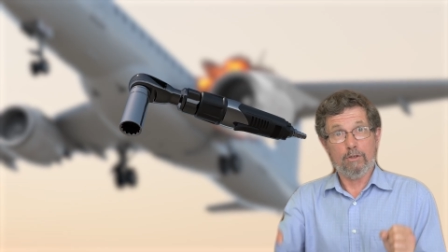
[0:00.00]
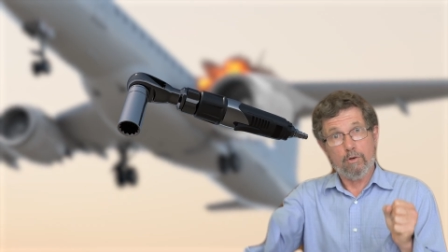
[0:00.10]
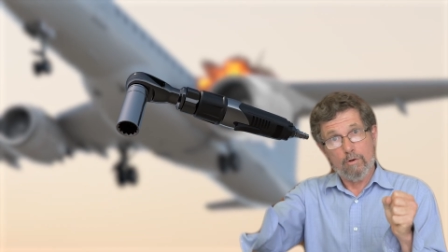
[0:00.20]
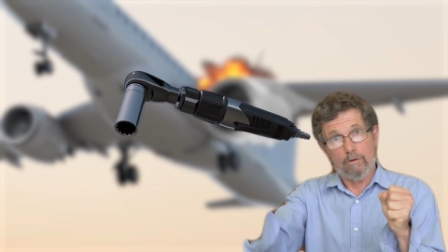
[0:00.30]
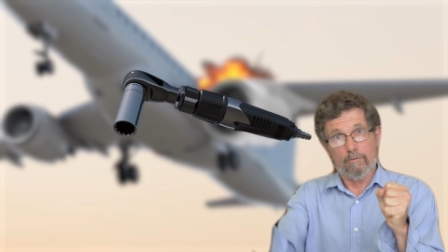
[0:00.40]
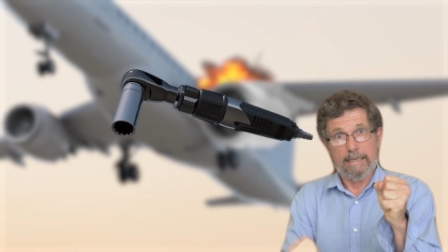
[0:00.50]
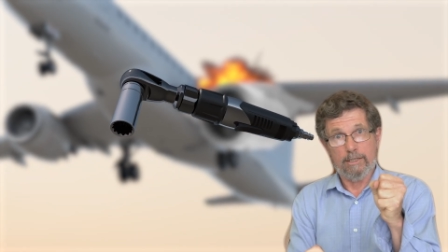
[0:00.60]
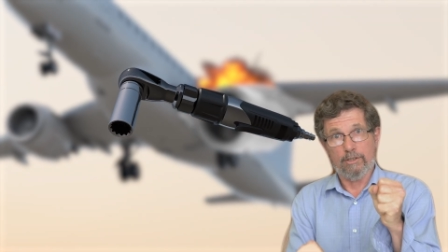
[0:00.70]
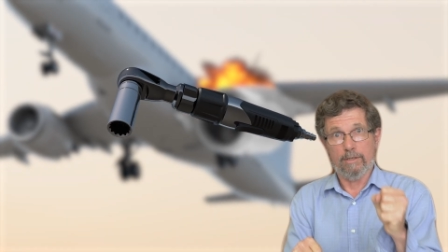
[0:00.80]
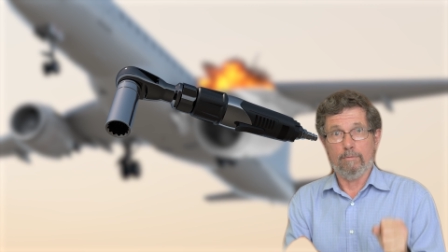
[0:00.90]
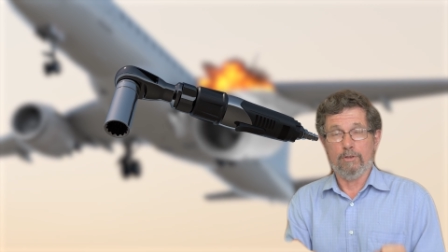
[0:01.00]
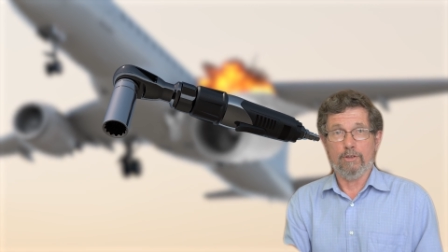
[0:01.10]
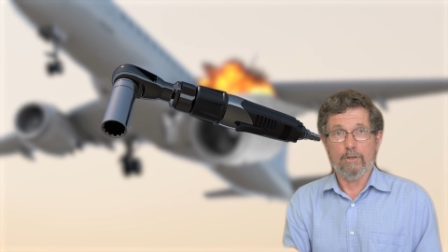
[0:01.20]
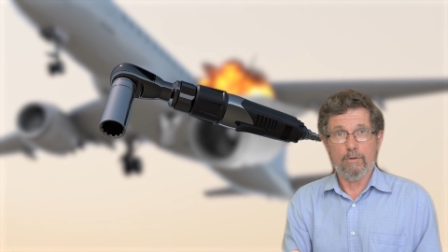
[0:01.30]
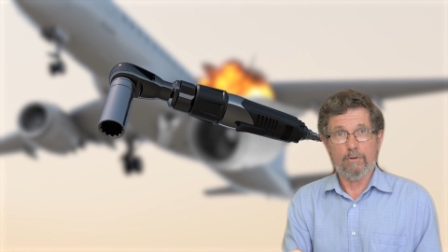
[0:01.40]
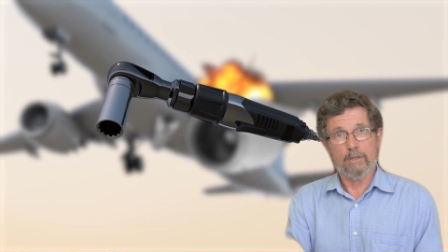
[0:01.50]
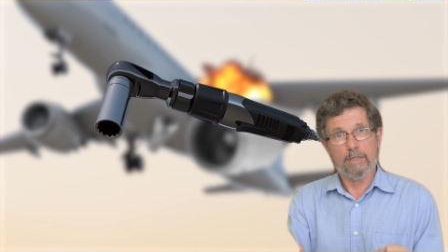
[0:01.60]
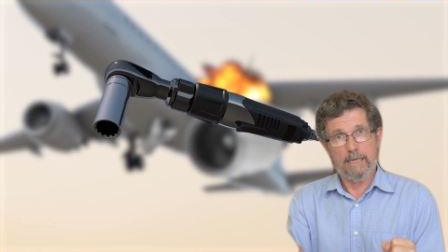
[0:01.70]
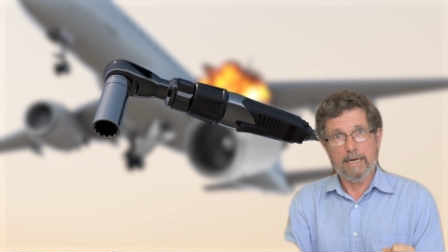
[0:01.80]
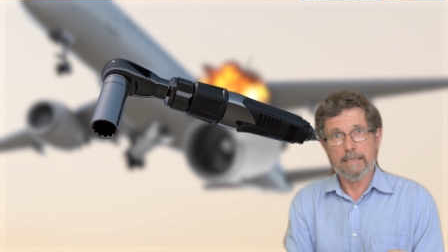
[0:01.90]
the torque wrench that was used
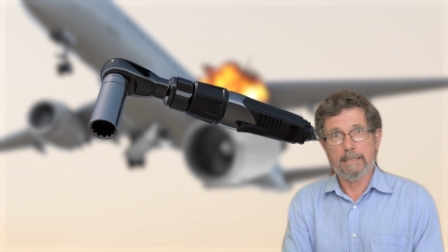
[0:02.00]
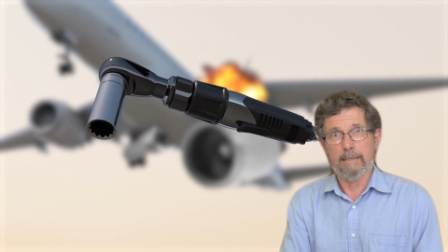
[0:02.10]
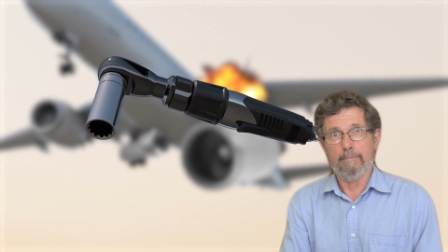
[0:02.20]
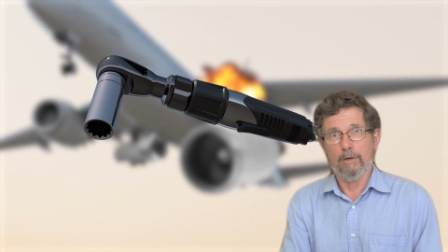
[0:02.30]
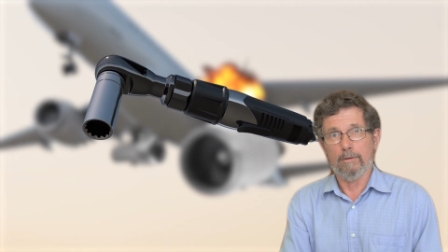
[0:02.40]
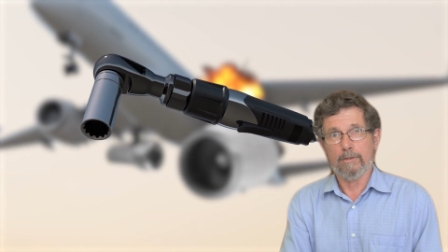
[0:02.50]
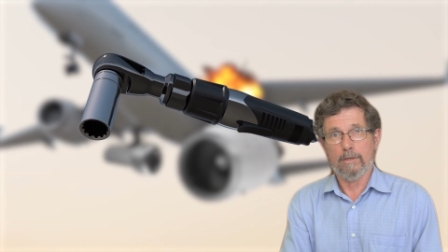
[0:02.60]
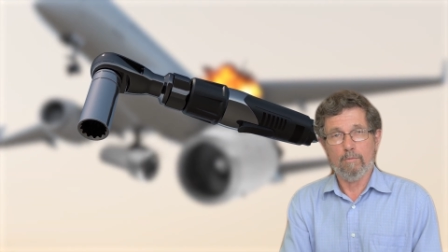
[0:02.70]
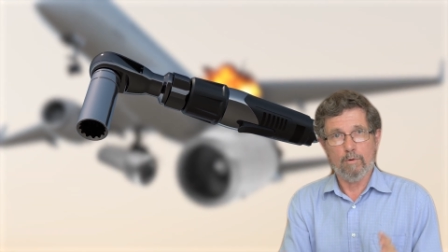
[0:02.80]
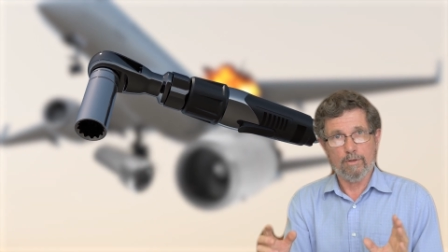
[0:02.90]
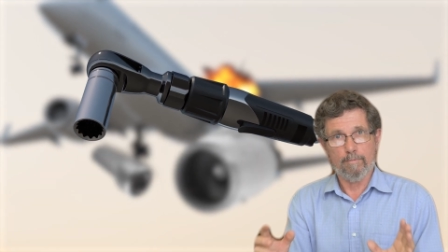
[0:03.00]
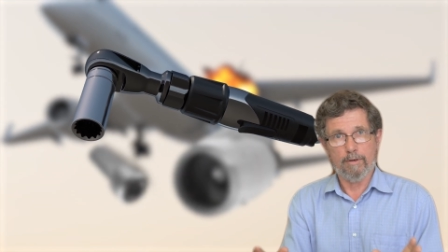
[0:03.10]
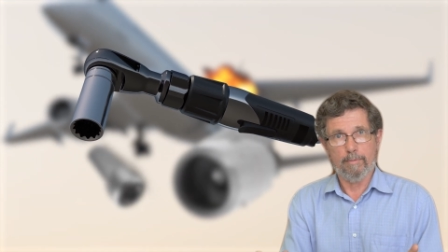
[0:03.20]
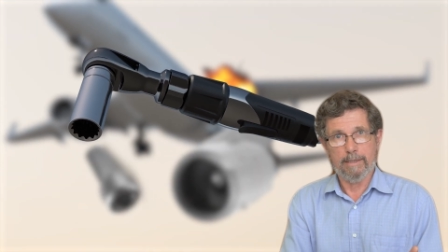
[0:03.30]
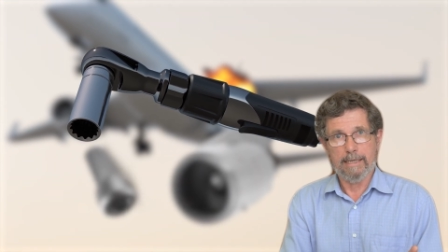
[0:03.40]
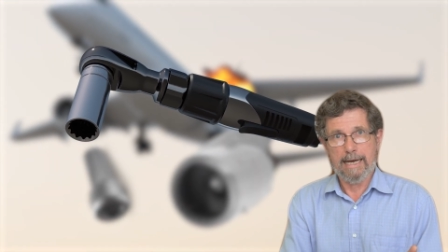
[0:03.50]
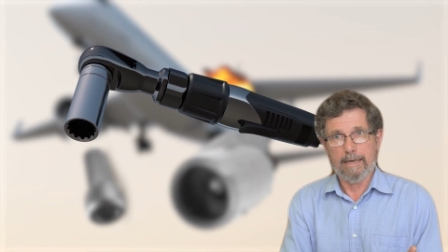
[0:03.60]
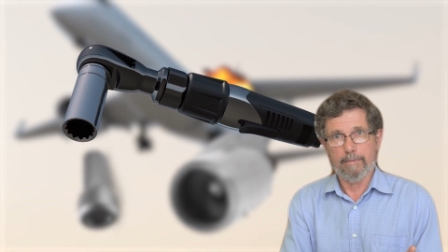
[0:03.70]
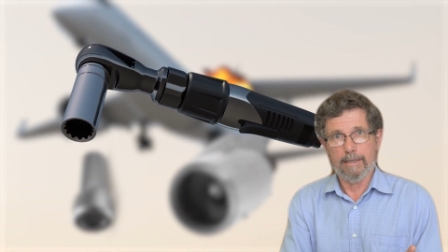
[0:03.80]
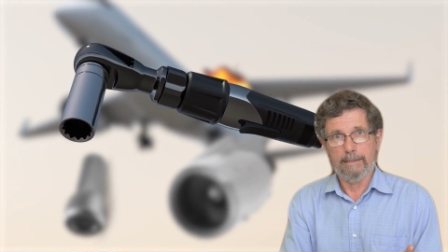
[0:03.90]
to tighten the bolt wasn't properly
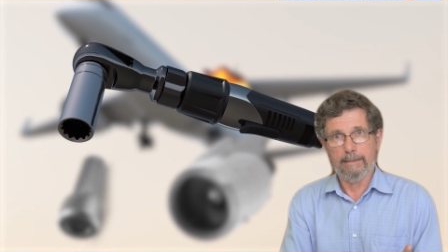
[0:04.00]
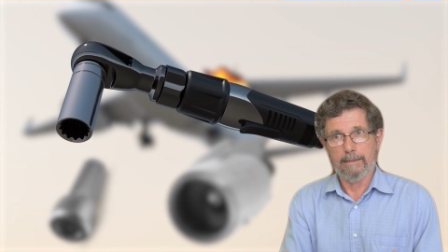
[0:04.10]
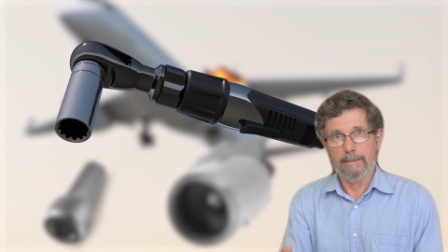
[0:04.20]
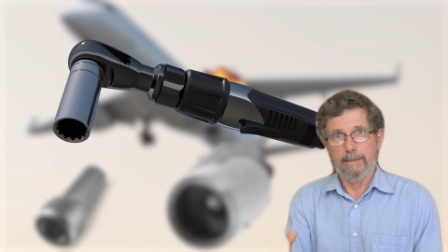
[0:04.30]
calibrated.